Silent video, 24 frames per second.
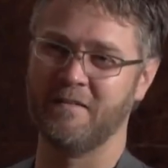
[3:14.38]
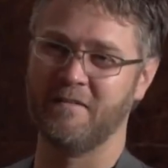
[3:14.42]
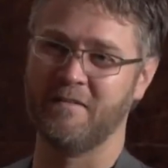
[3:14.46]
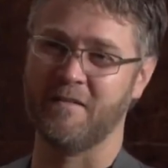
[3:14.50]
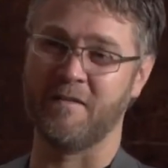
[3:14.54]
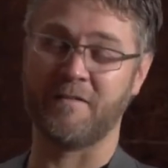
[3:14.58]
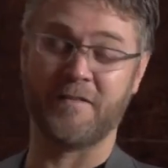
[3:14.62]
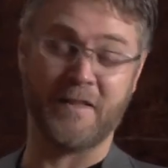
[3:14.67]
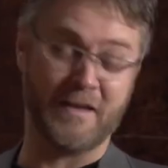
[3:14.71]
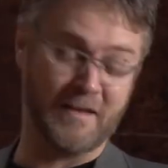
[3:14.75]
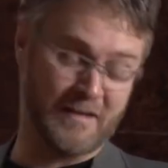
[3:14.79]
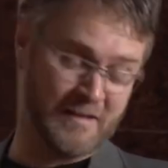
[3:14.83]

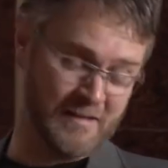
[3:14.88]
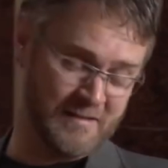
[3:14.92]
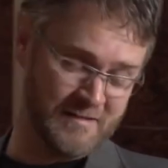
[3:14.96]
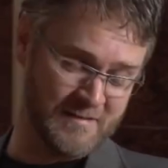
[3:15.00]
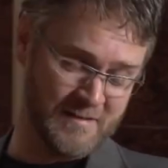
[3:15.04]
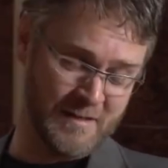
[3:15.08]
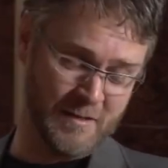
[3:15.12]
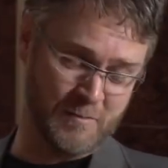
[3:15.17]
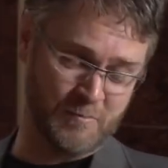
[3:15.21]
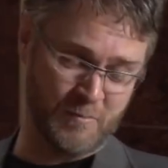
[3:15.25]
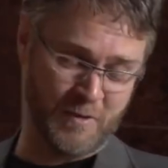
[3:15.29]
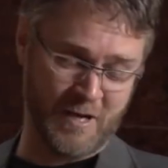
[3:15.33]
The thing is
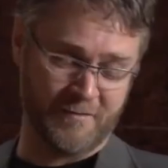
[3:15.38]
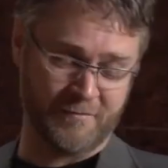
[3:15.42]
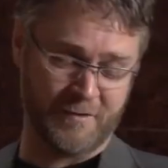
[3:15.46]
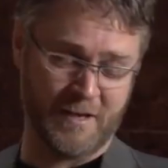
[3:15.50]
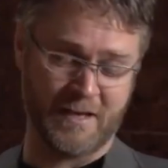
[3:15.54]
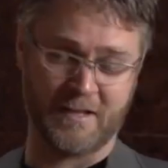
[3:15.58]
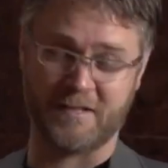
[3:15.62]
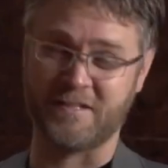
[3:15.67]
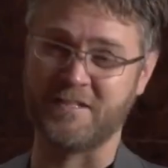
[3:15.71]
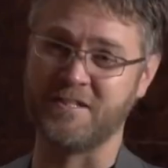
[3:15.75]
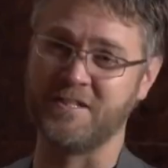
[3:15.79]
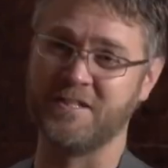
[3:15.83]
that we have
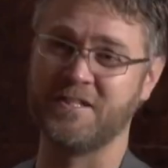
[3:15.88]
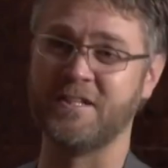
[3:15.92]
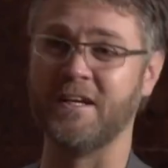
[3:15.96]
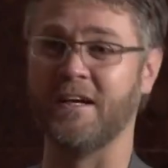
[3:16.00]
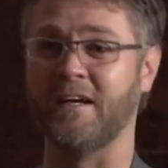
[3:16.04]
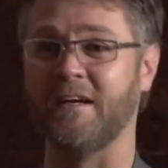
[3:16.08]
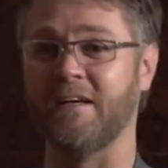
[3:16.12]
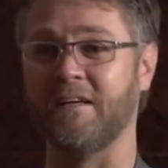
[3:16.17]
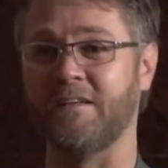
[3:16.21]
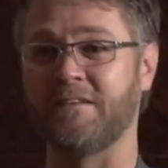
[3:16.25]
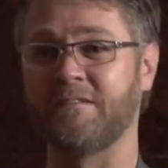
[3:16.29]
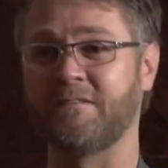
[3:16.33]
had
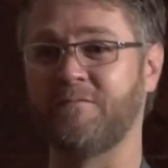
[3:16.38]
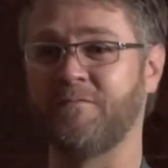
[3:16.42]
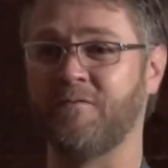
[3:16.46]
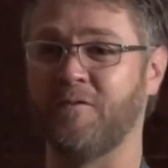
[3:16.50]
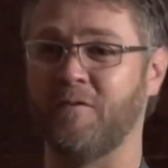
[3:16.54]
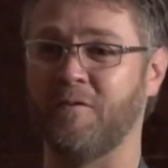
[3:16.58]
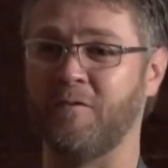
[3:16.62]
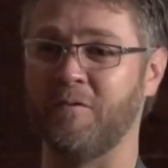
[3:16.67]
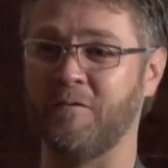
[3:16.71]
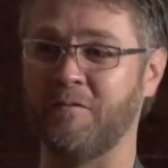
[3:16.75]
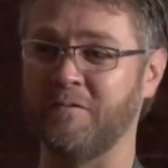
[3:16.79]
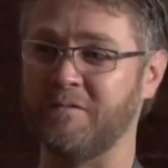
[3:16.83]
chairs
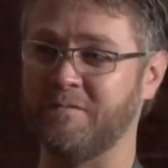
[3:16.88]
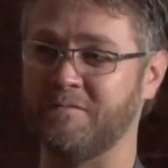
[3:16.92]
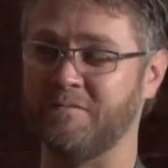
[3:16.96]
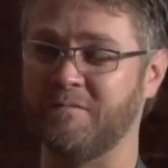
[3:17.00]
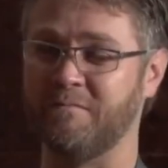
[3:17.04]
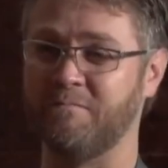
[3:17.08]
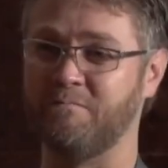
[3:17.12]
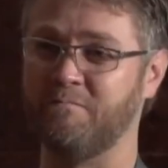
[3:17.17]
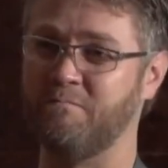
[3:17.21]
for